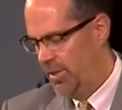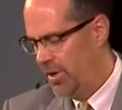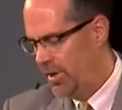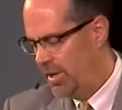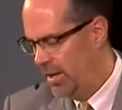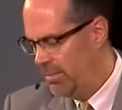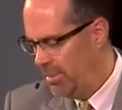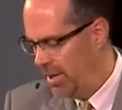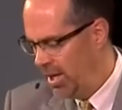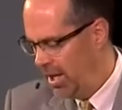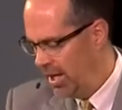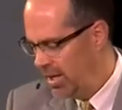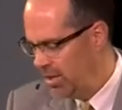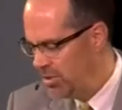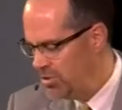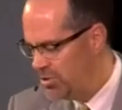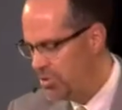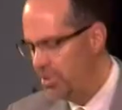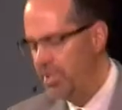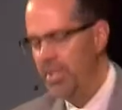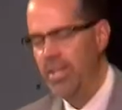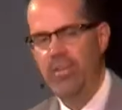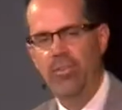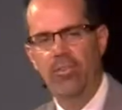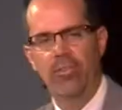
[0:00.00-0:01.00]
There can be
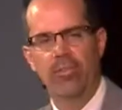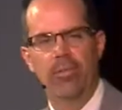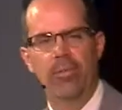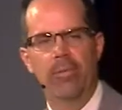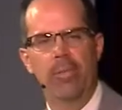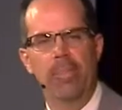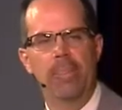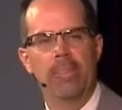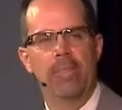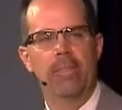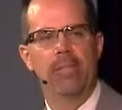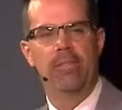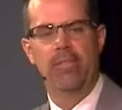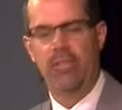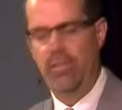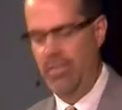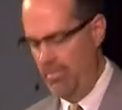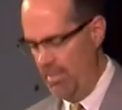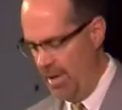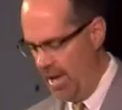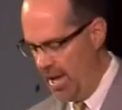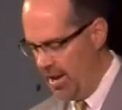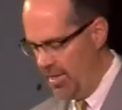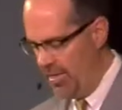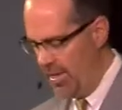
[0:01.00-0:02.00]
injuries,
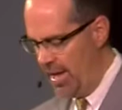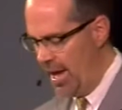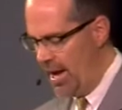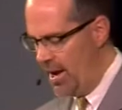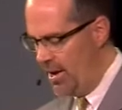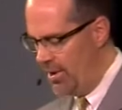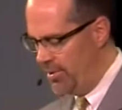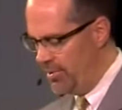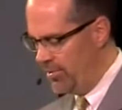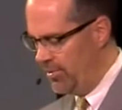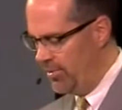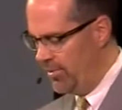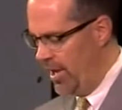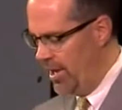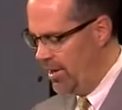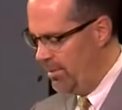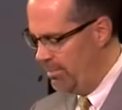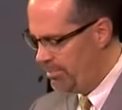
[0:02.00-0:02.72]
to the man of the house,